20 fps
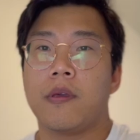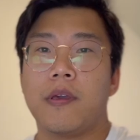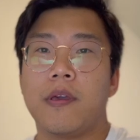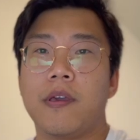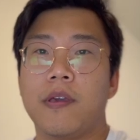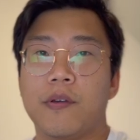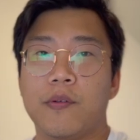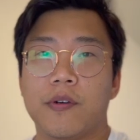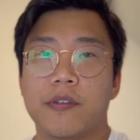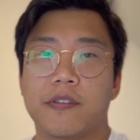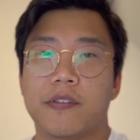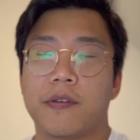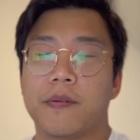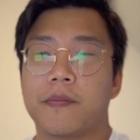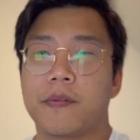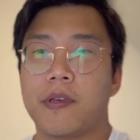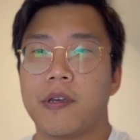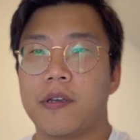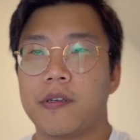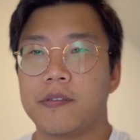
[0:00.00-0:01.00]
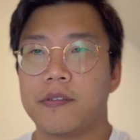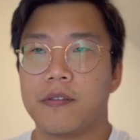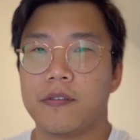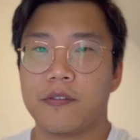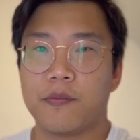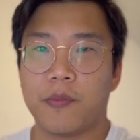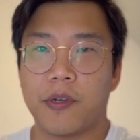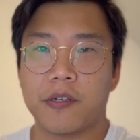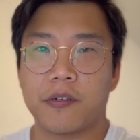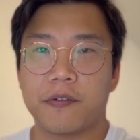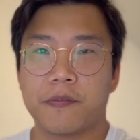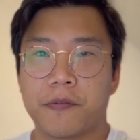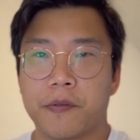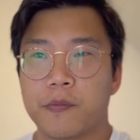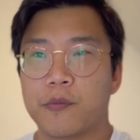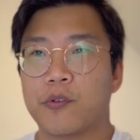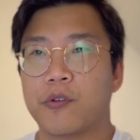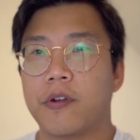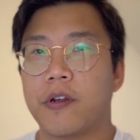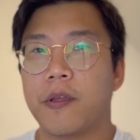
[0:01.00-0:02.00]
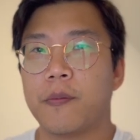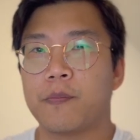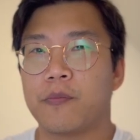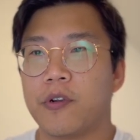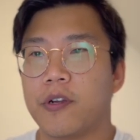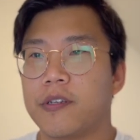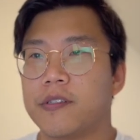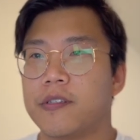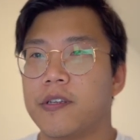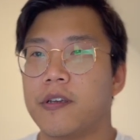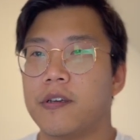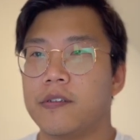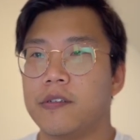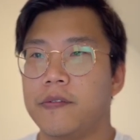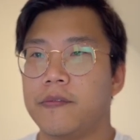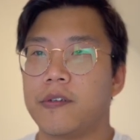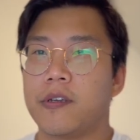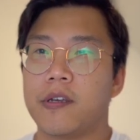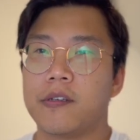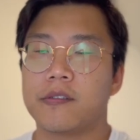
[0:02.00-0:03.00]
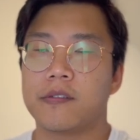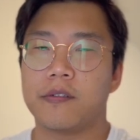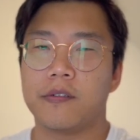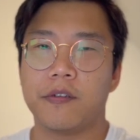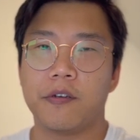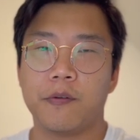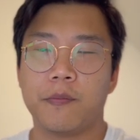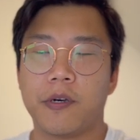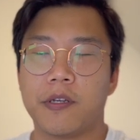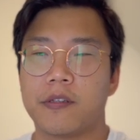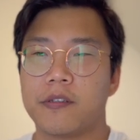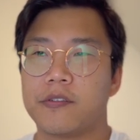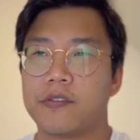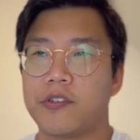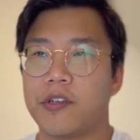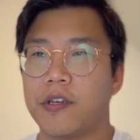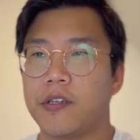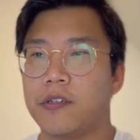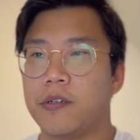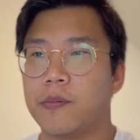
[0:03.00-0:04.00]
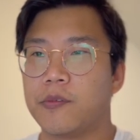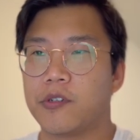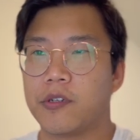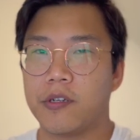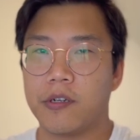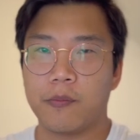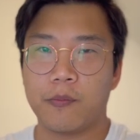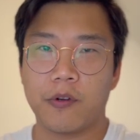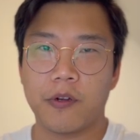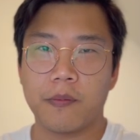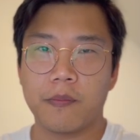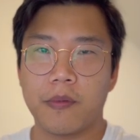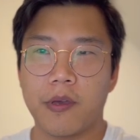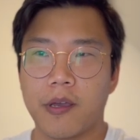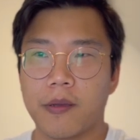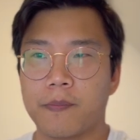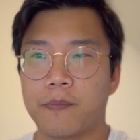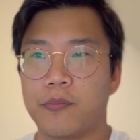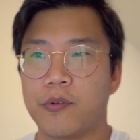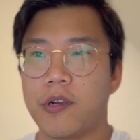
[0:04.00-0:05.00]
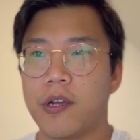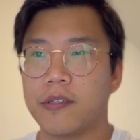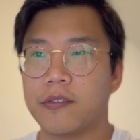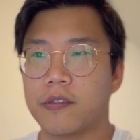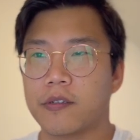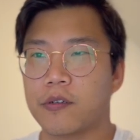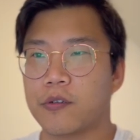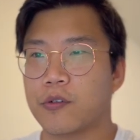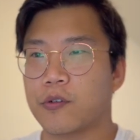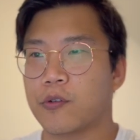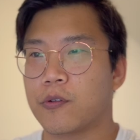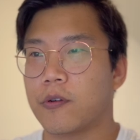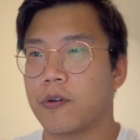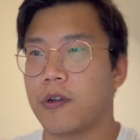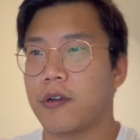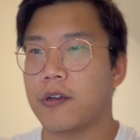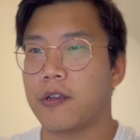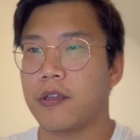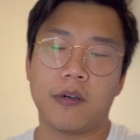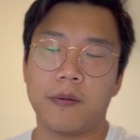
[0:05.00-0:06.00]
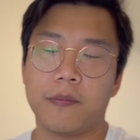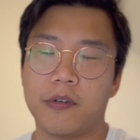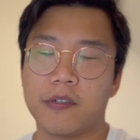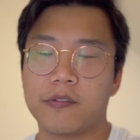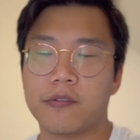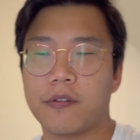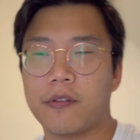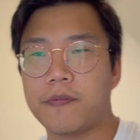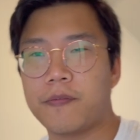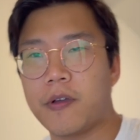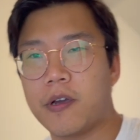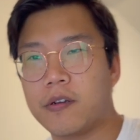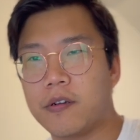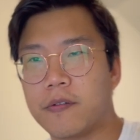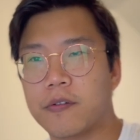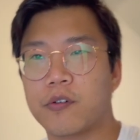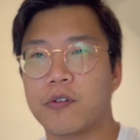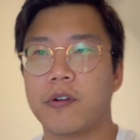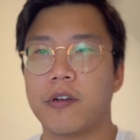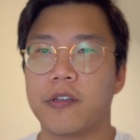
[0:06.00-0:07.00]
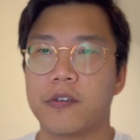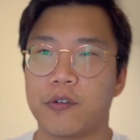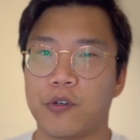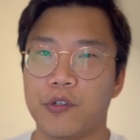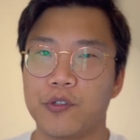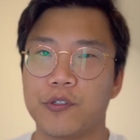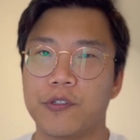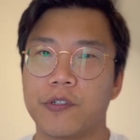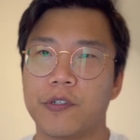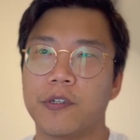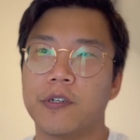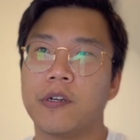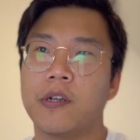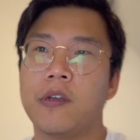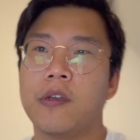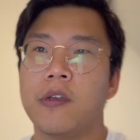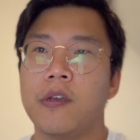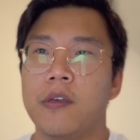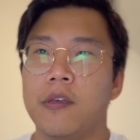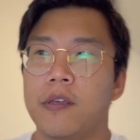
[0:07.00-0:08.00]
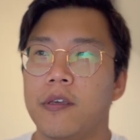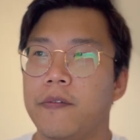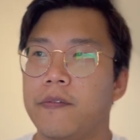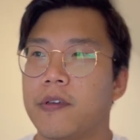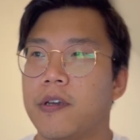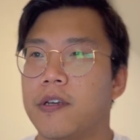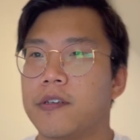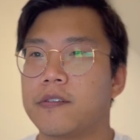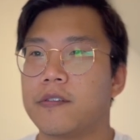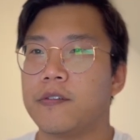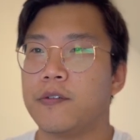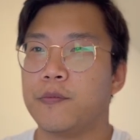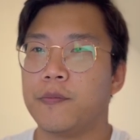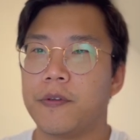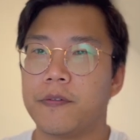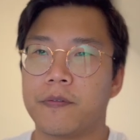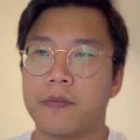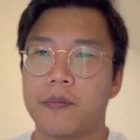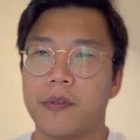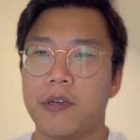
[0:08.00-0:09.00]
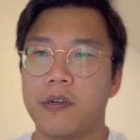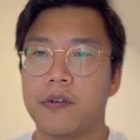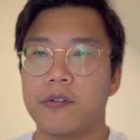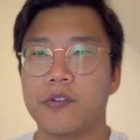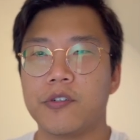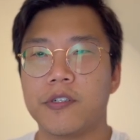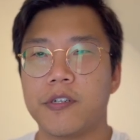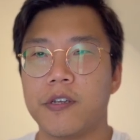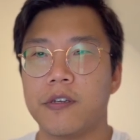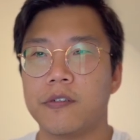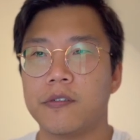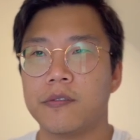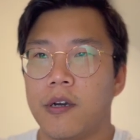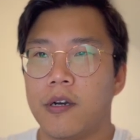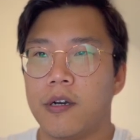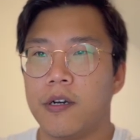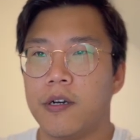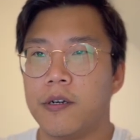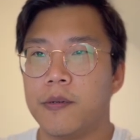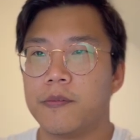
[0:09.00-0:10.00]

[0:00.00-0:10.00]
Hey, what's up, guys? This is Michael from Karate Breakdown. If you guys don't know about this channel, I'm trying to bring back practical karate. I'm also the founder of Karate Culture, if you guys know me from that other channel.